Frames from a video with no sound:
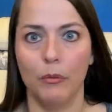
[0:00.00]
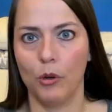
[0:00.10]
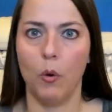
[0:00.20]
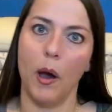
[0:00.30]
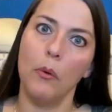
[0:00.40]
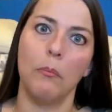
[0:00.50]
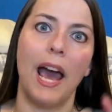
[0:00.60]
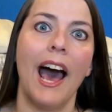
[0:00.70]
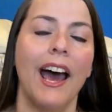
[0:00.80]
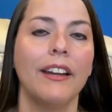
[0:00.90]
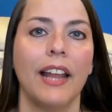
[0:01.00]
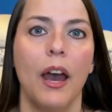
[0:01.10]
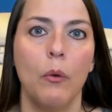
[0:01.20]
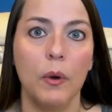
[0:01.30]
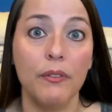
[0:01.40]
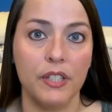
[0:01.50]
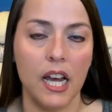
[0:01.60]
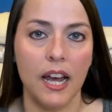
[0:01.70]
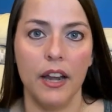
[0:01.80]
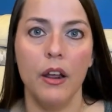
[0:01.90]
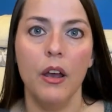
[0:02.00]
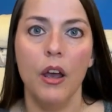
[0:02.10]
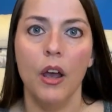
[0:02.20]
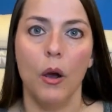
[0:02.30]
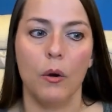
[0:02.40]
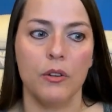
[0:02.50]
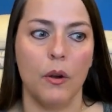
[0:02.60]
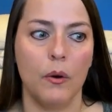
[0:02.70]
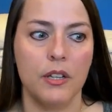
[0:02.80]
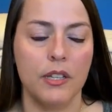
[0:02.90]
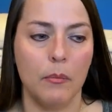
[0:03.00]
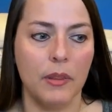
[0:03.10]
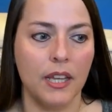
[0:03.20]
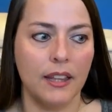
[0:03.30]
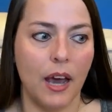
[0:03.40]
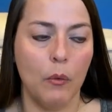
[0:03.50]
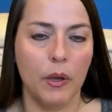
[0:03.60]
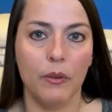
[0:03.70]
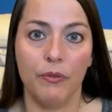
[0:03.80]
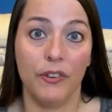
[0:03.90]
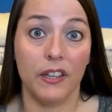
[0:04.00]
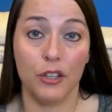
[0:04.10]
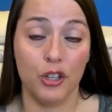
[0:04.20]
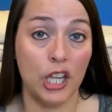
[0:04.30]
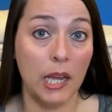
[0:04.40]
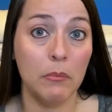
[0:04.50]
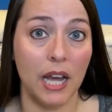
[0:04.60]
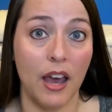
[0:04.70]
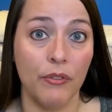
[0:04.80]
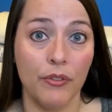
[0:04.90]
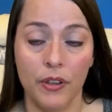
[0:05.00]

quote, bad that we've done or or something that we feel ashamed of.